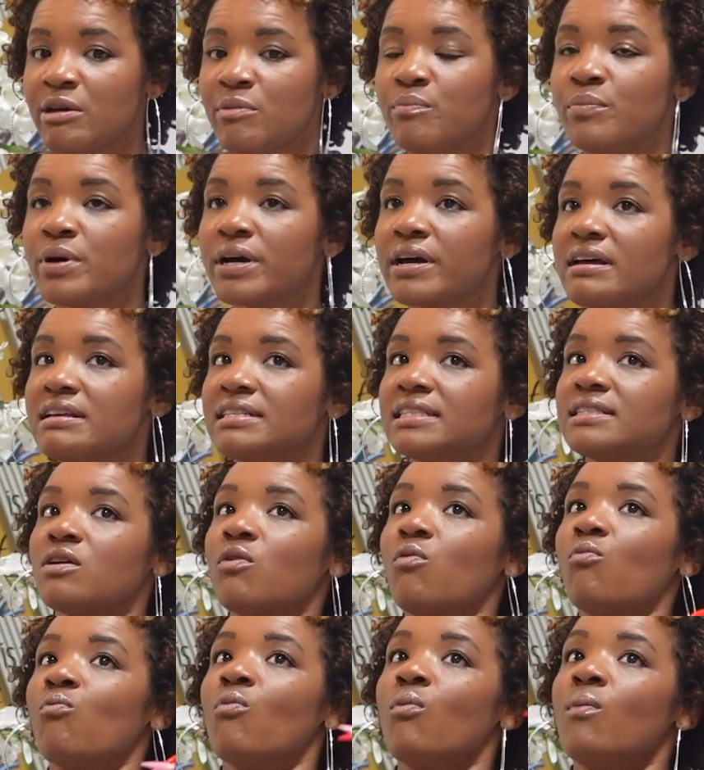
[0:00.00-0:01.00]
Because
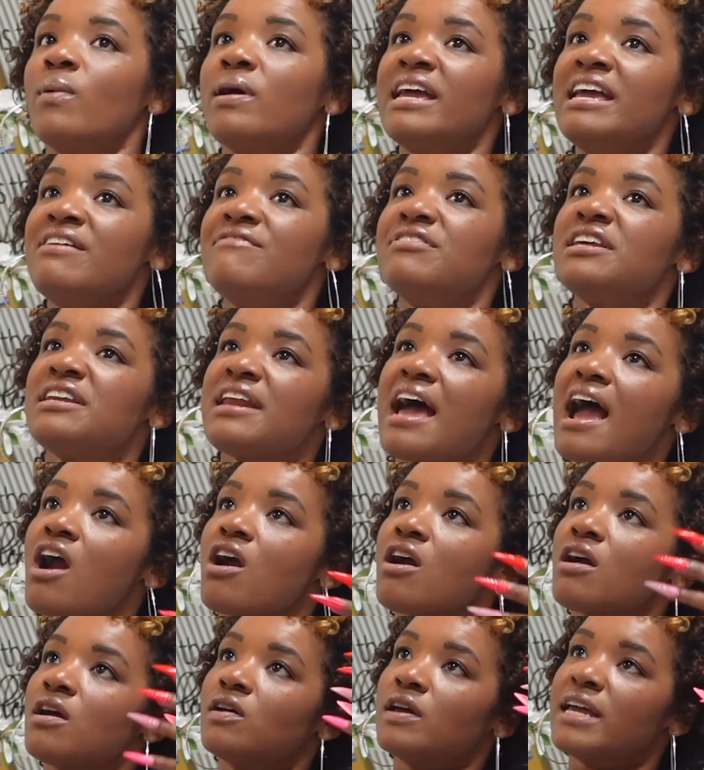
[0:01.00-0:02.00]
even in
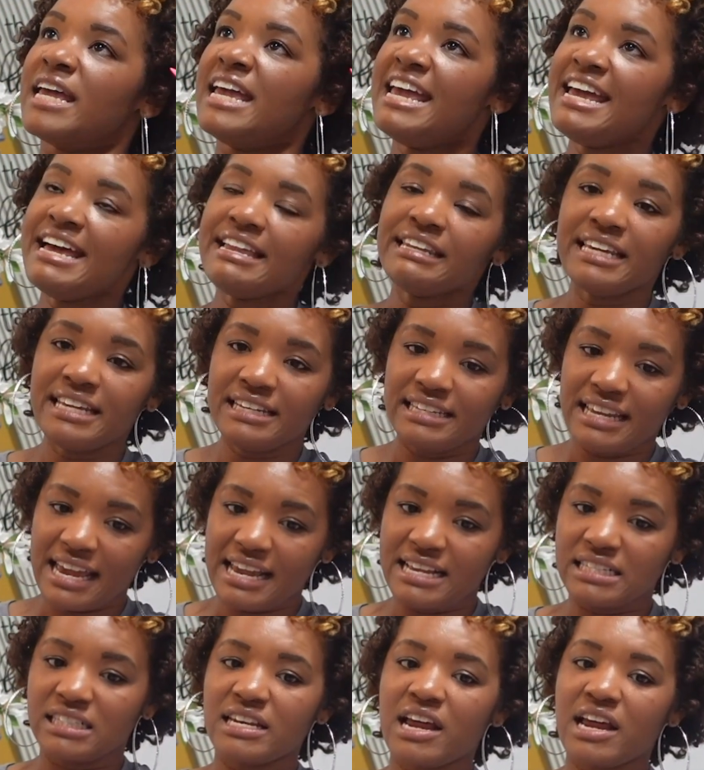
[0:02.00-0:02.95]
our healing days,